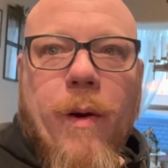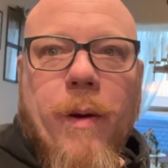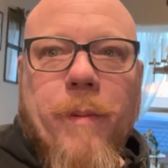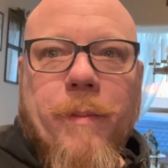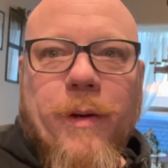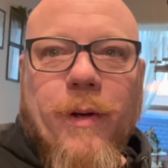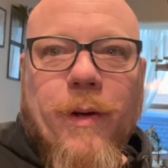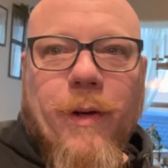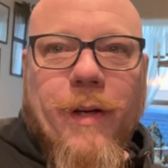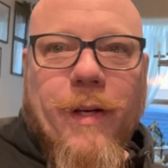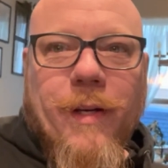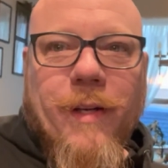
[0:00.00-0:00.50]
I'm
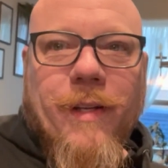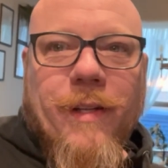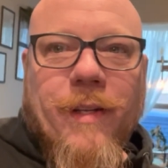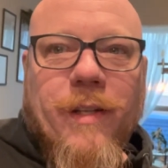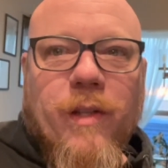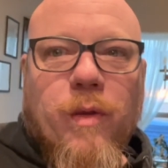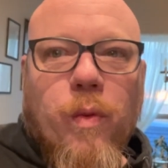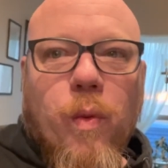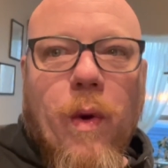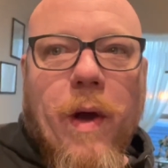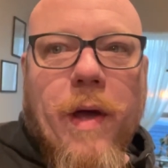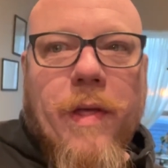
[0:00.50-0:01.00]
cooking in
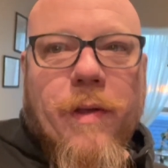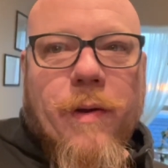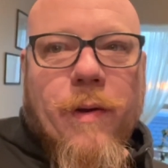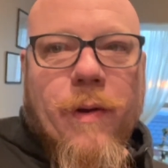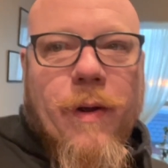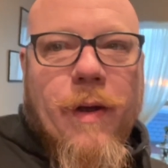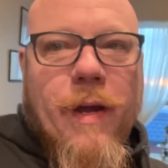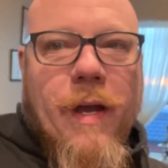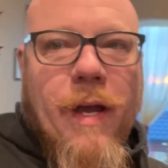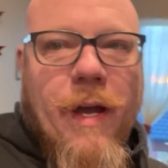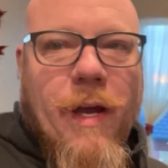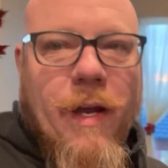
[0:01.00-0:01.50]
this weather
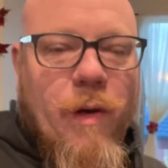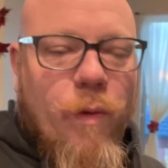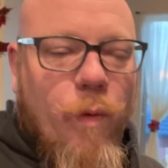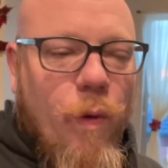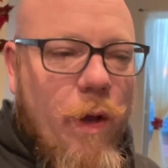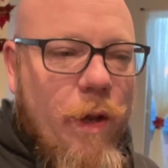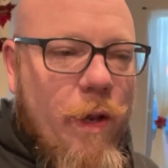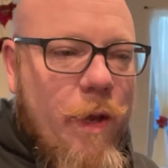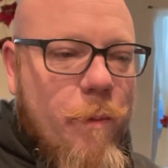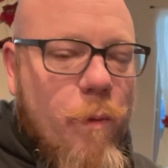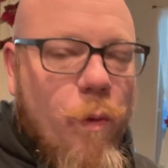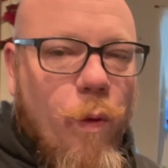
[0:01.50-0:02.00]
and
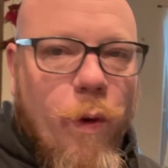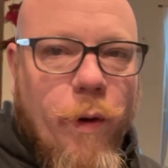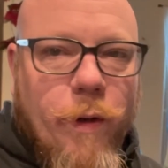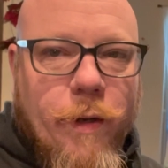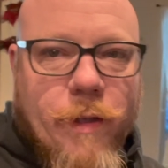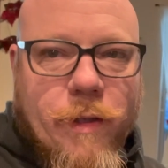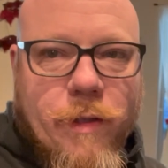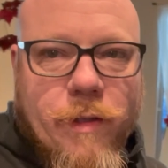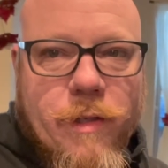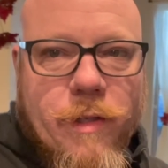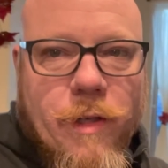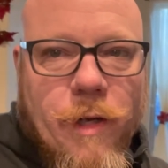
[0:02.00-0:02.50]
while I'm
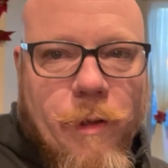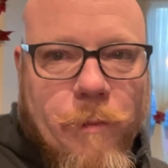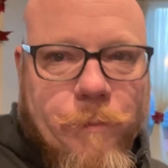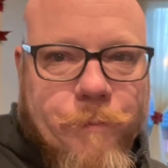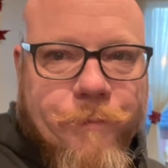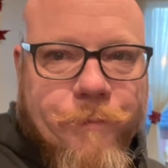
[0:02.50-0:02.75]
working. So